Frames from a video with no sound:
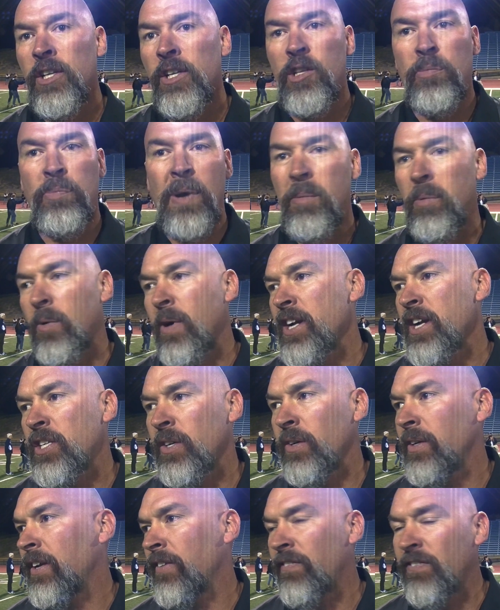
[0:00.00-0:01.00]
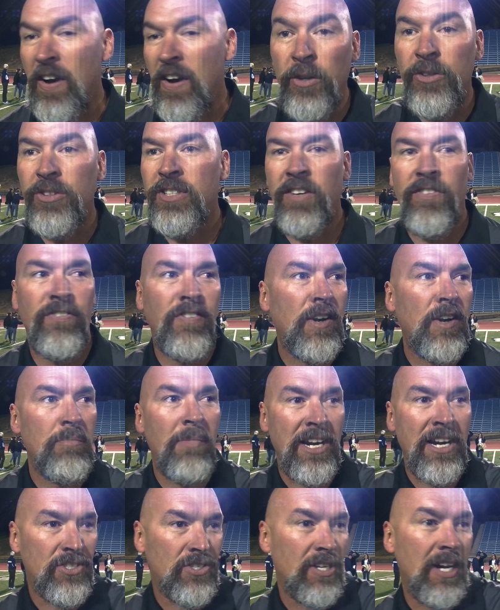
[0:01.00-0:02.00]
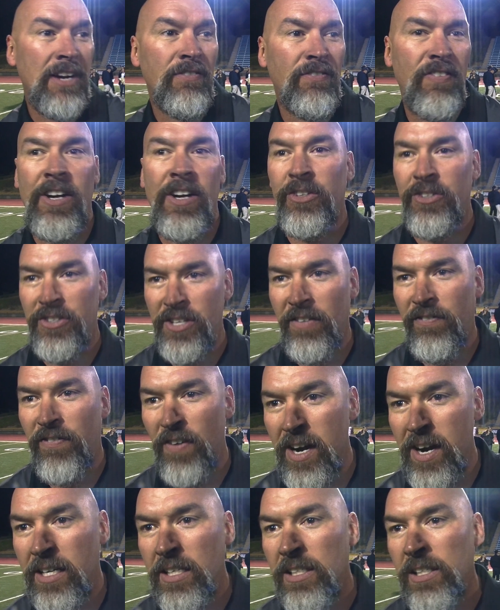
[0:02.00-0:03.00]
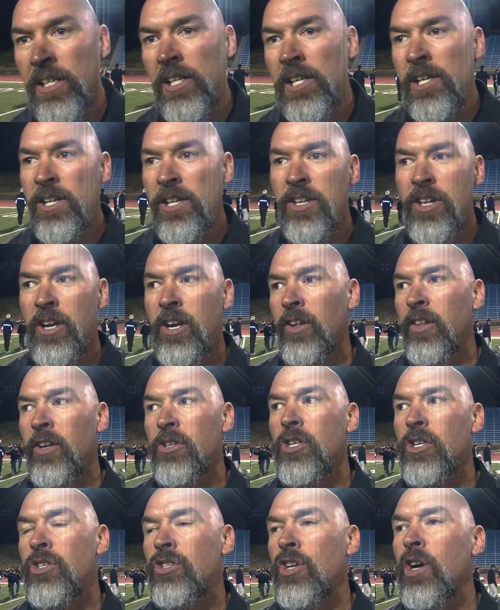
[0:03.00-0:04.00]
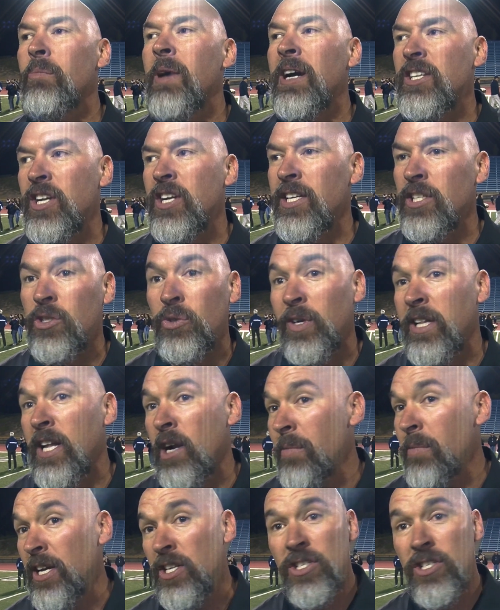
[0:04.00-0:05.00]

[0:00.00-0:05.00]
The preparation, it felt different. My son felt different. You know, there's just so much history there. My